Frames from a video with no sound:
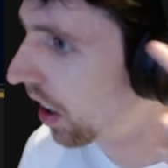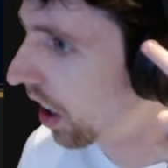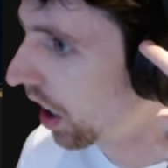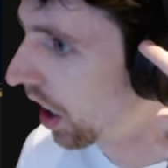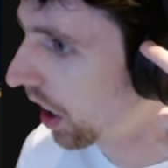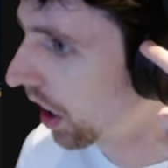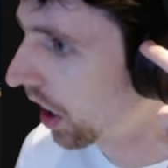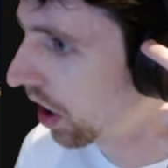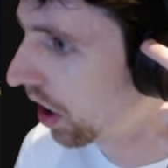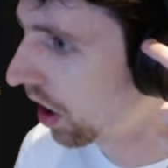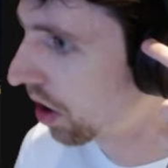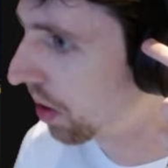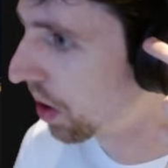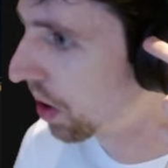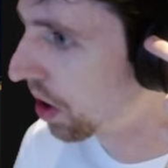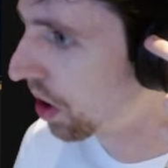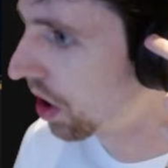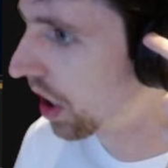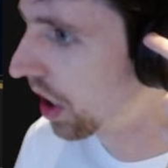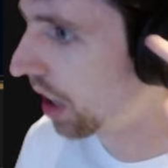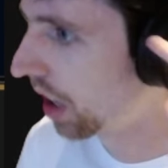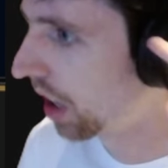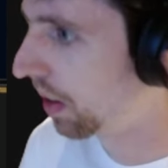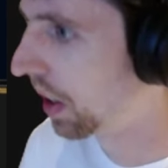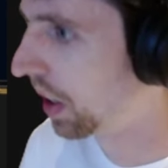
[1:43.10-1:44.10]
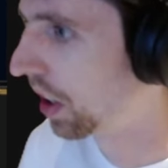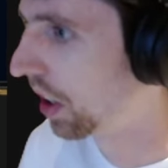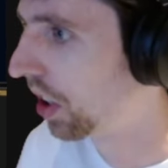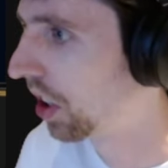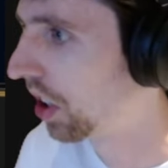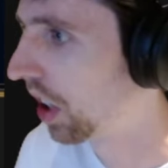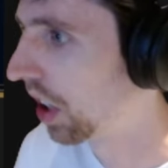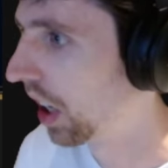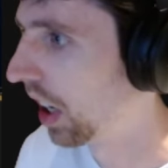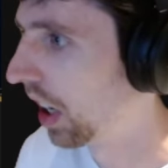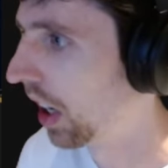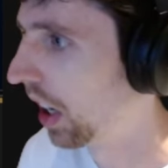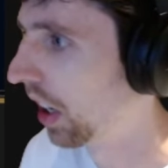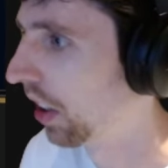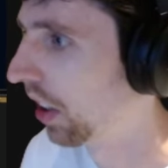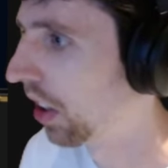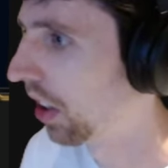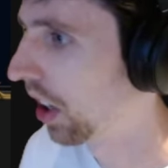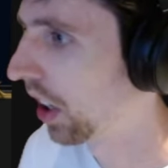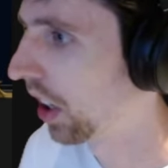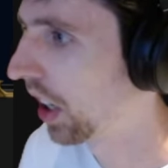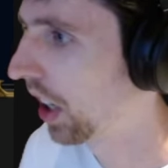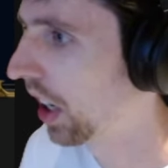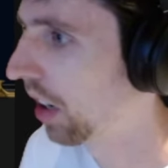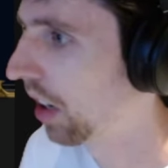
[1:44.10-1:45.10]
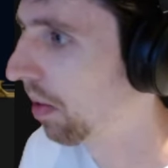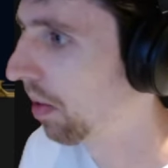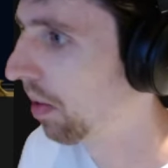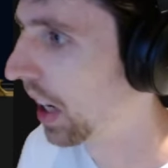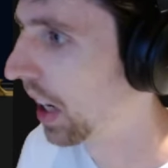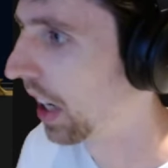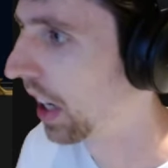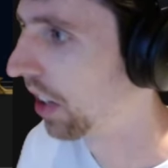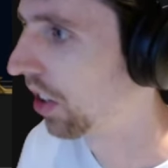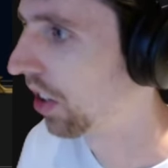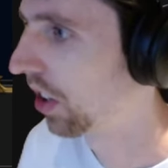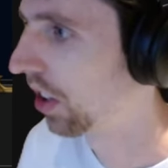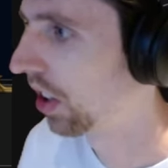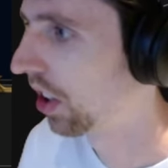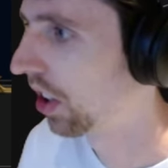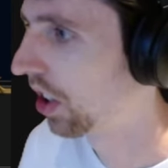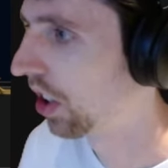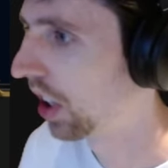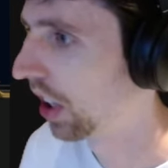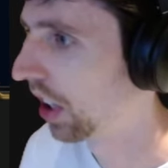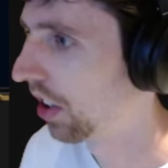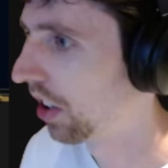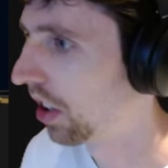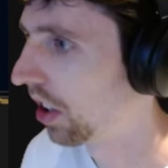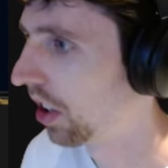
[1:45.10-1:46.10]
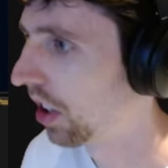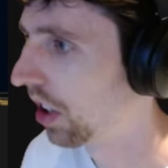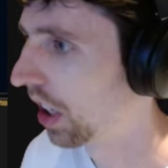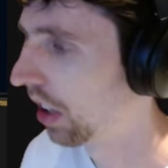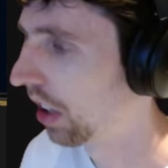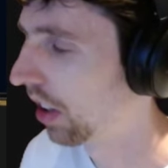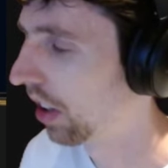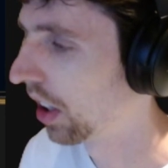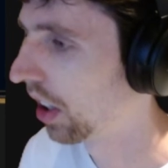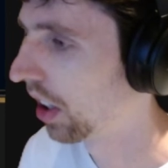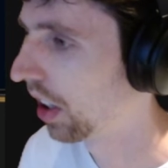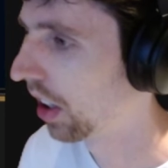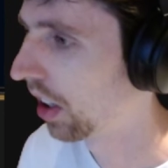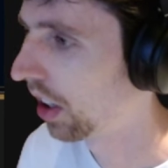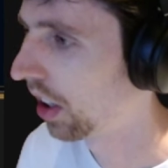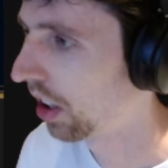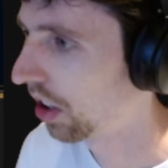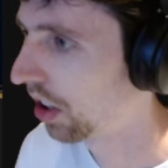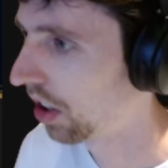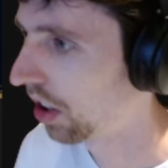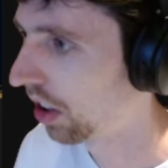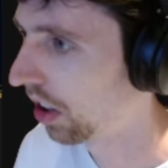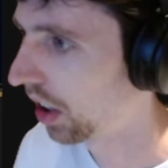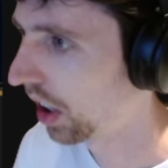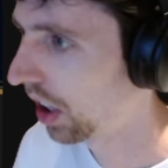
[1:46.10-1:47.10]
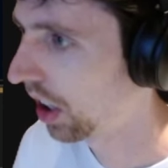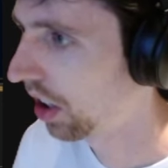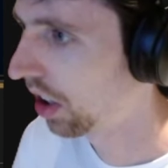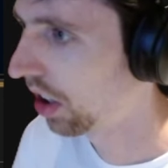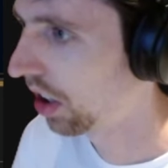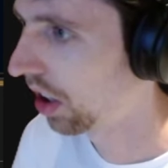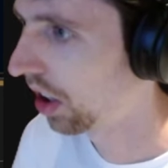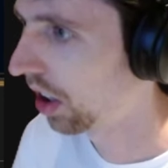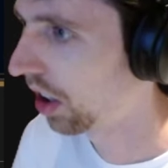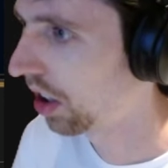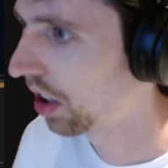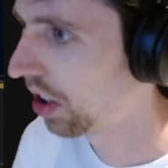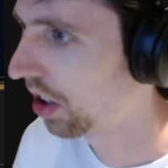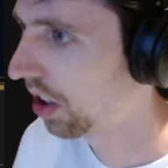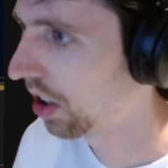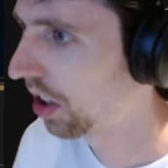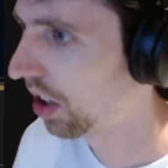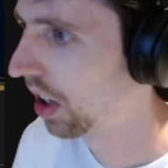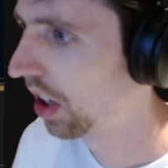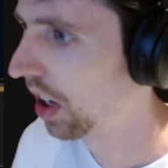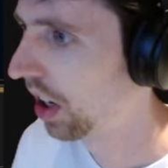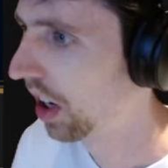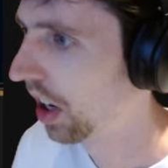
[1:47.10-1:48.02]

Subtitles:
Arcane Explosion damage, and Arcane Blast is a chance to generate an additional Arcane Charge.